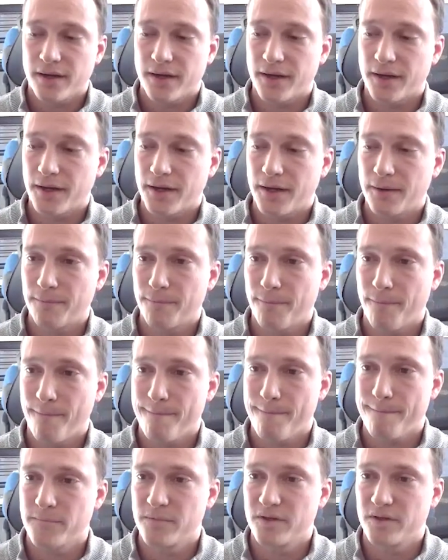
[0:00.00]
Um,
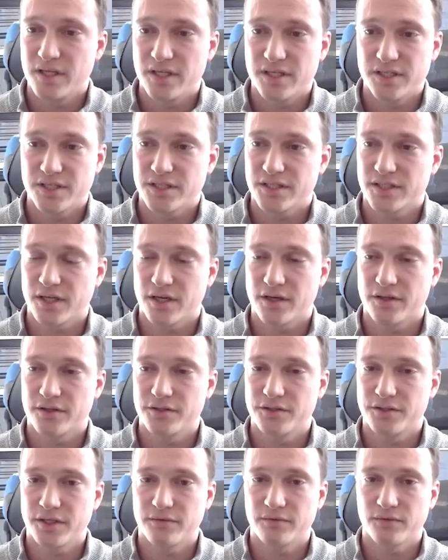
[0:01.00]
and then just
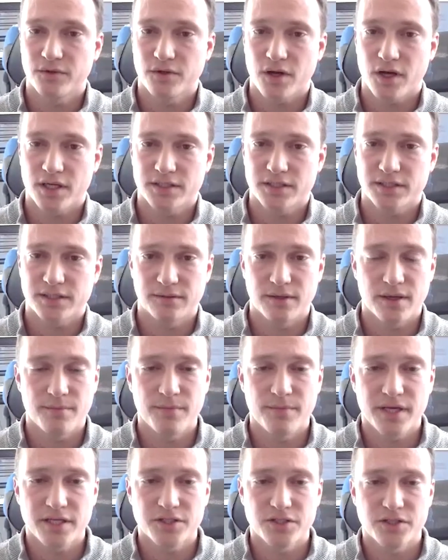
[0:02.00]
other general costs and,
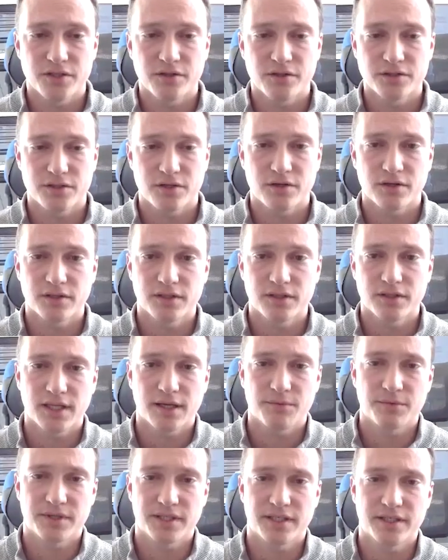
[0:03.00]
and making sure those are all in
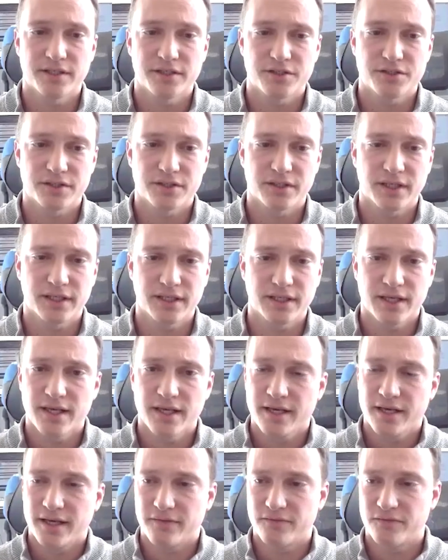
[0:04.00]
line with the industry. Like
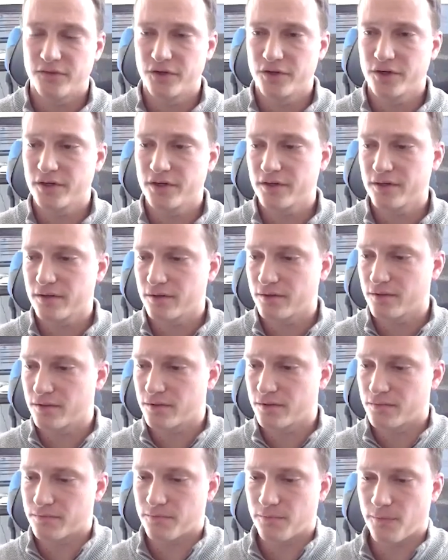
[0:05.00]
if you're,
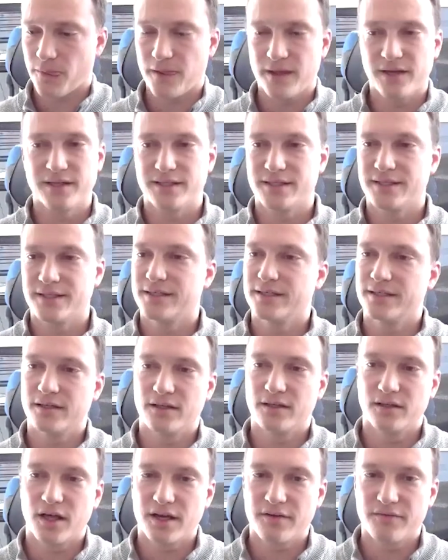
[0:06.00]
it,
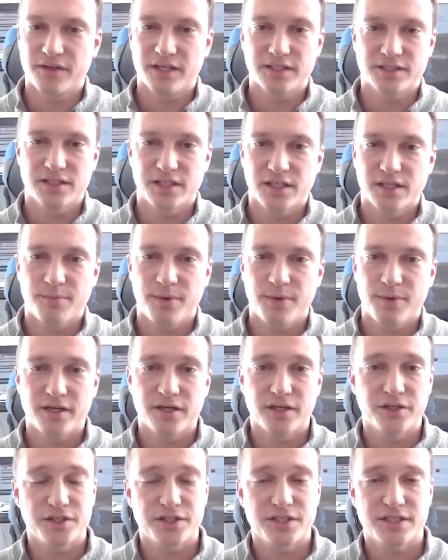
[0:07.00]
a lot of it is going to depend
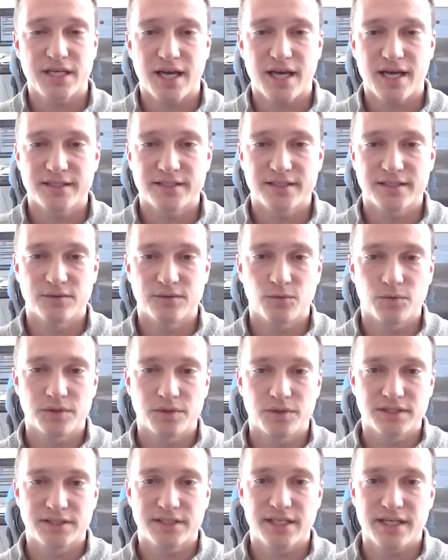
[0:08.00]
on your size and
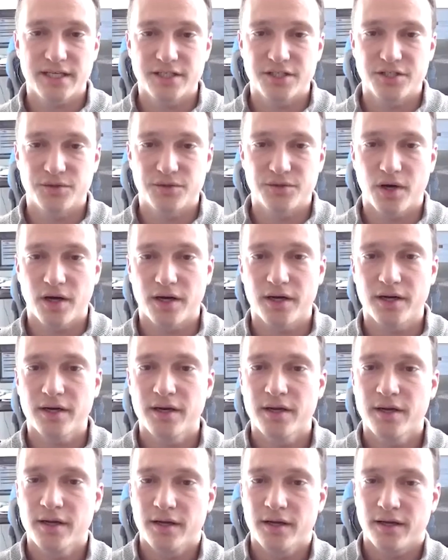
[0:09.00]
what stage you
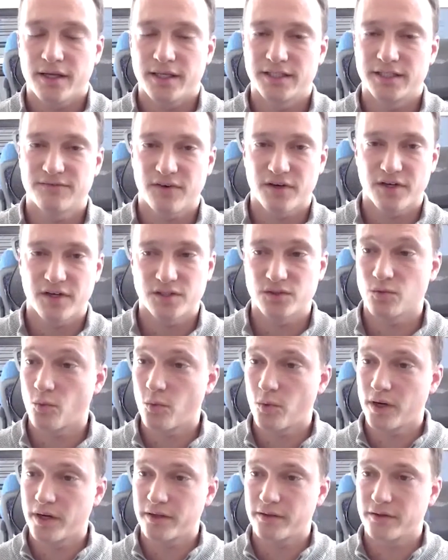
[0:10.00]
are as far as
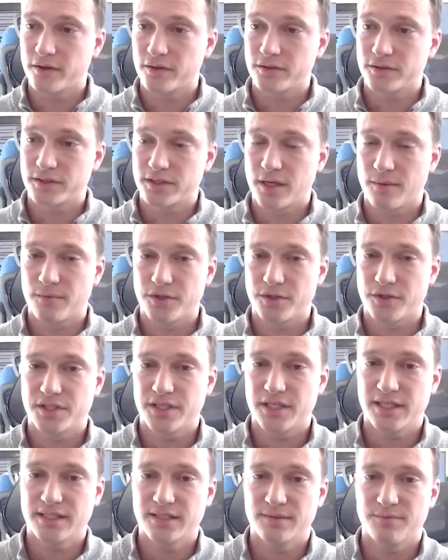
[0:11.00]
where those numbers
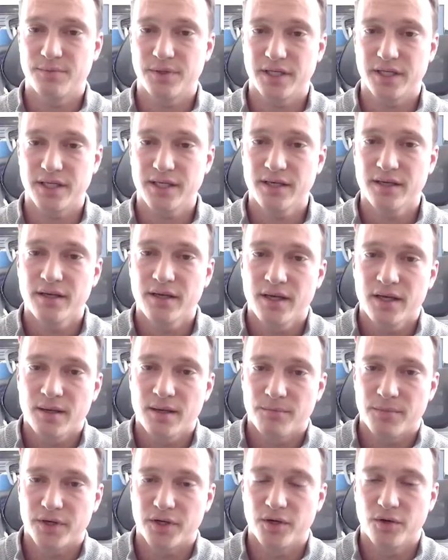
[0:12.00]
need to be
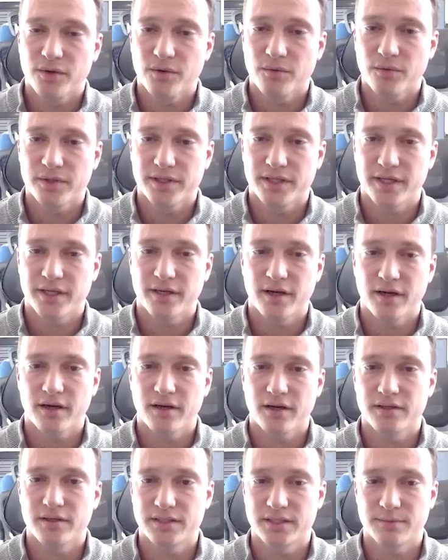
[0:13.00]
but knowing what they
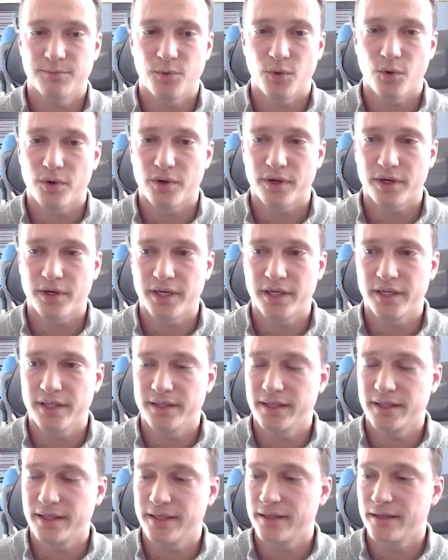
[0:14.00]
are is important
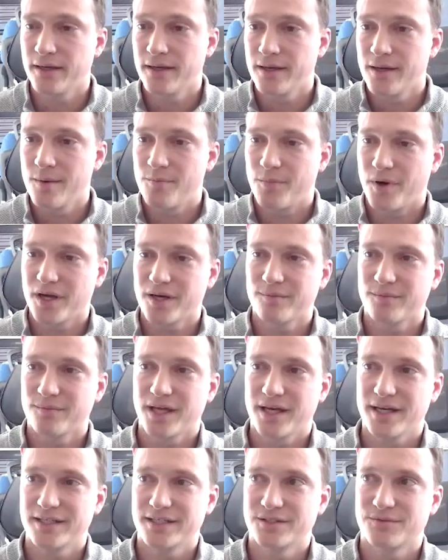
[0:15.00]
and then bottom
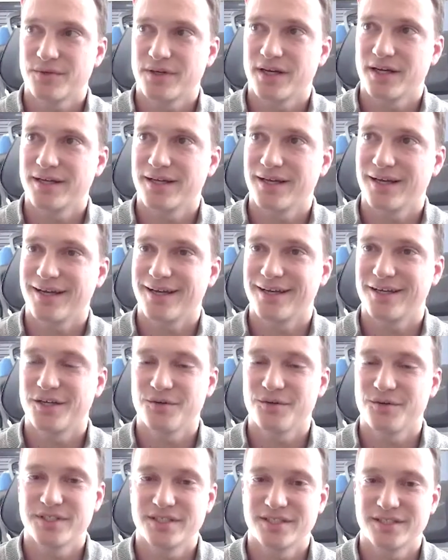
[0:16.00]
line is where i i
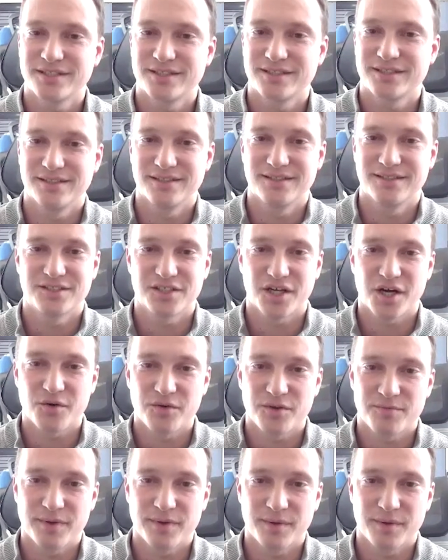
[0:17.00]
always start
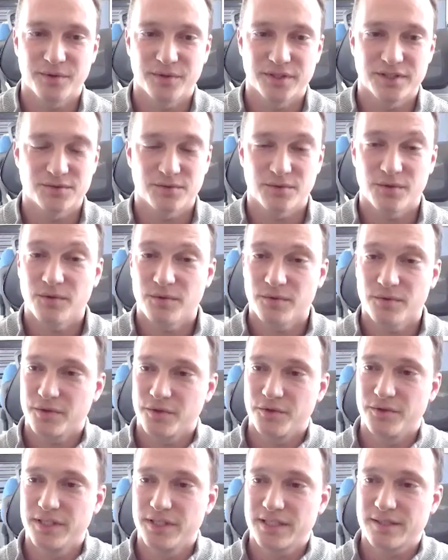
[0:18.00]
with people is
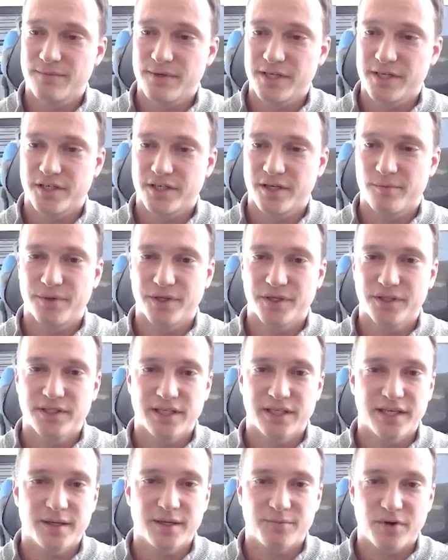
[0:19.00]
you need to make sure you're
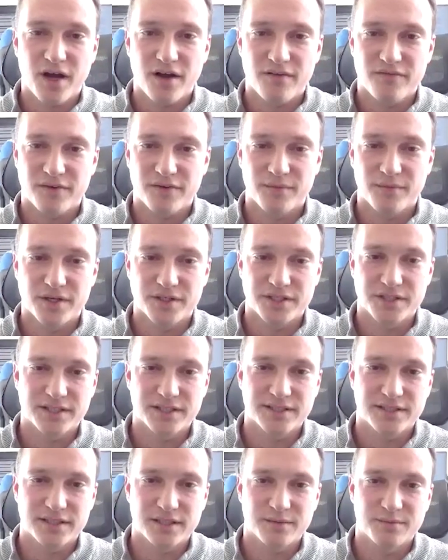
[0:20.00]
building in a profit margin
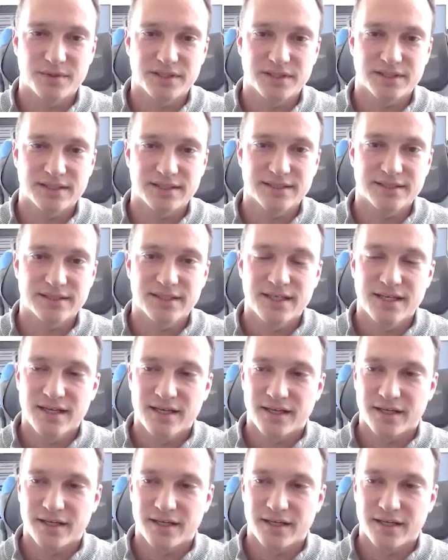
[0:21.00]
into your business